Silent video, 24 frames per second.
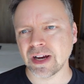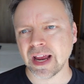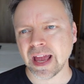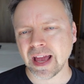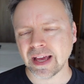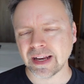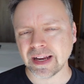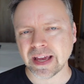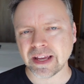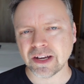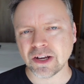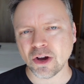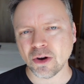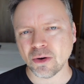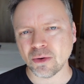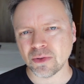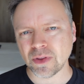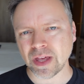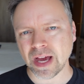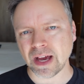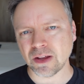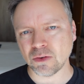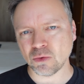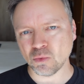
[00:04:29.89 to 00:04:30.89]
and I know
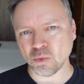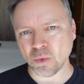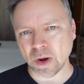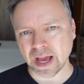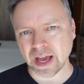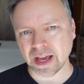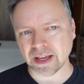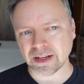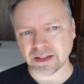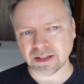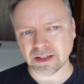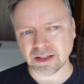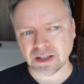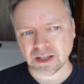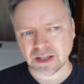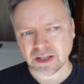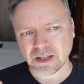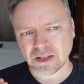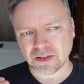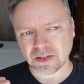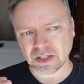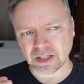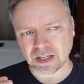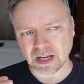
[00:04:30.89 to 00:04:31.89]
that when
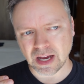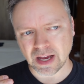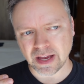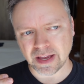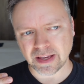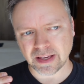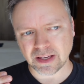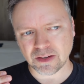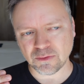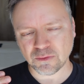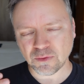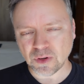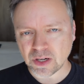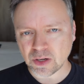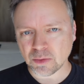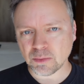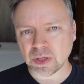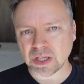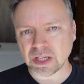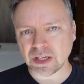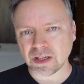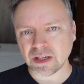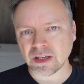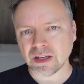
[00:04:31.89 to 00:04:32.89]
the guy in front of
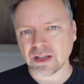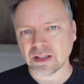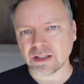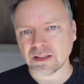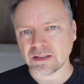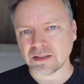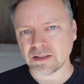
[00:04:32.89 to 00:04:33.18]
me